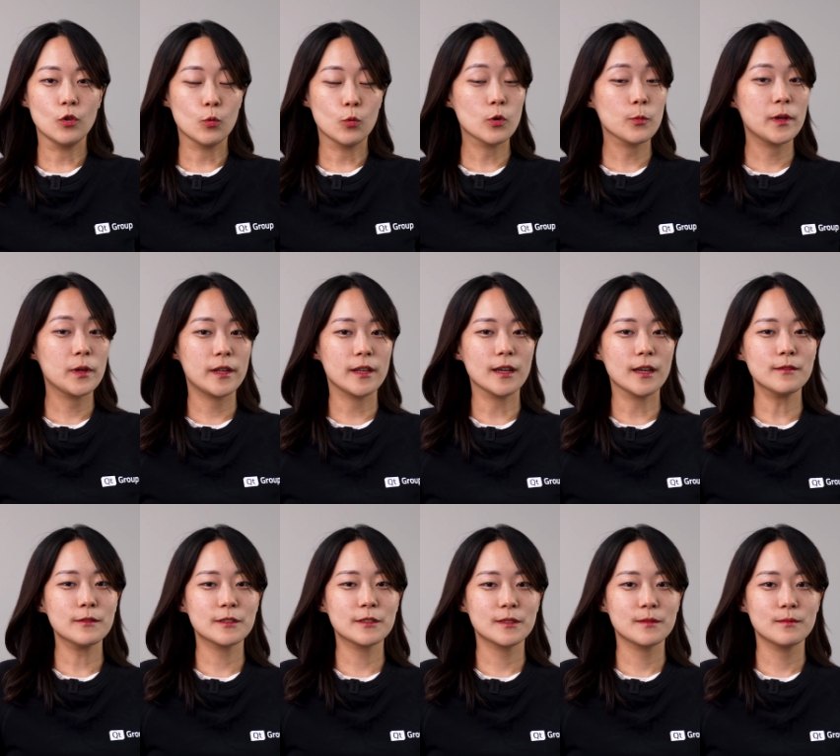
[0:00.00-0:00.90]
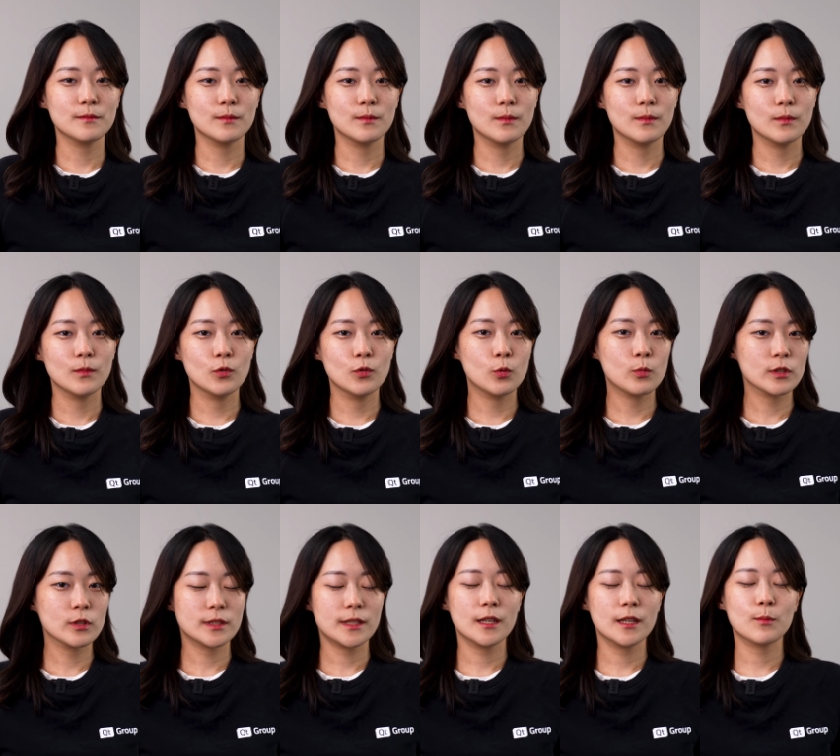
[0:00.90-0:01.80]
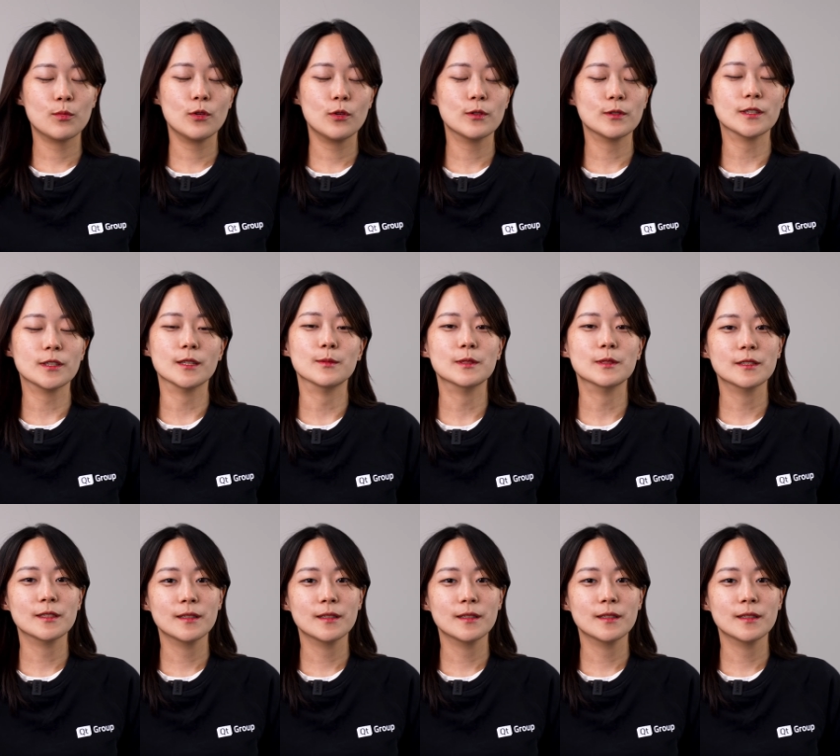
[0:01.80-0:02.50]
no more PDFs, no more static prototypes.